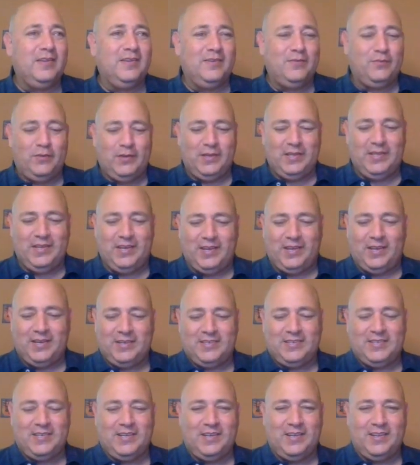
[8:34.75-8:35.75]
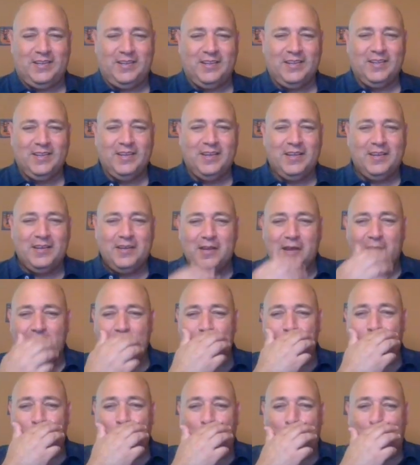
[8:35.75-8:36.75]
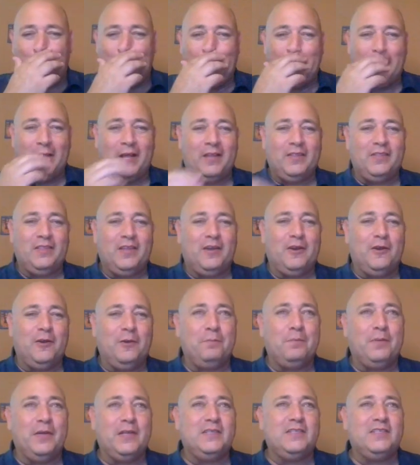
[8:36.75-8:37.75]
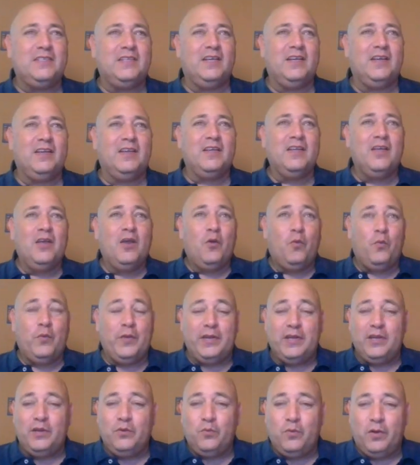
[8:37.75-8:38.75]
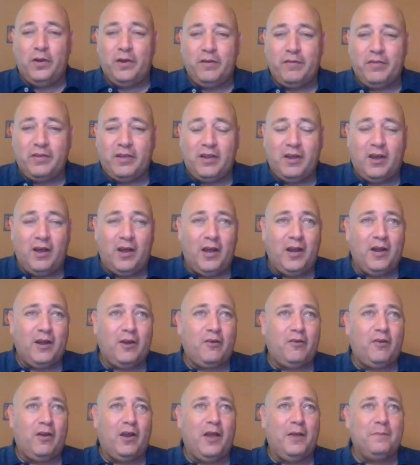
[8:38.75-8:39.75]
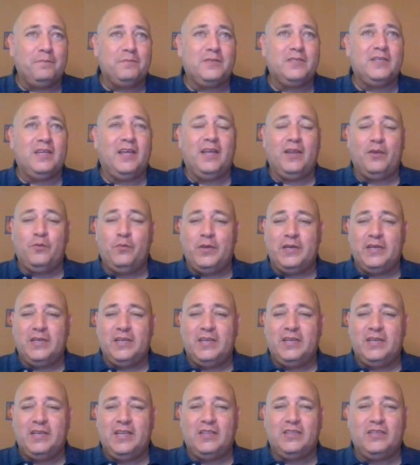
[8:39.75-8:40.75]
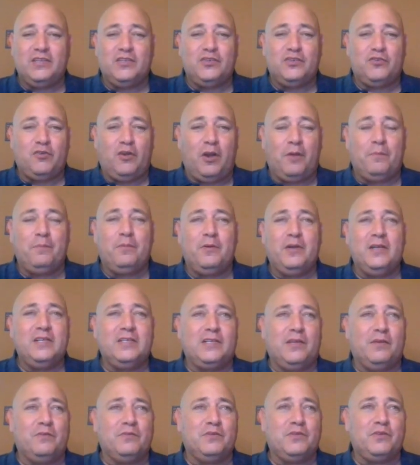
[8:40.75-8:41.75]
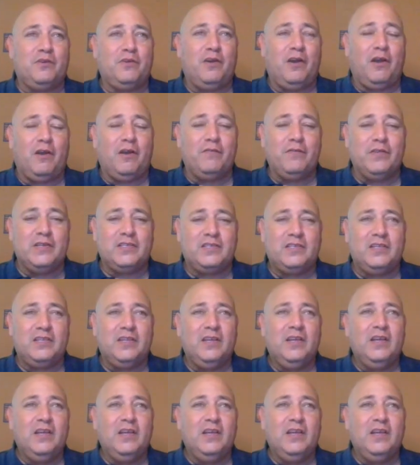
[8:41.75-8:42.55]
Really not a whole lot there, but we did water the crops, and we did get the strawberries. That was a good harvest.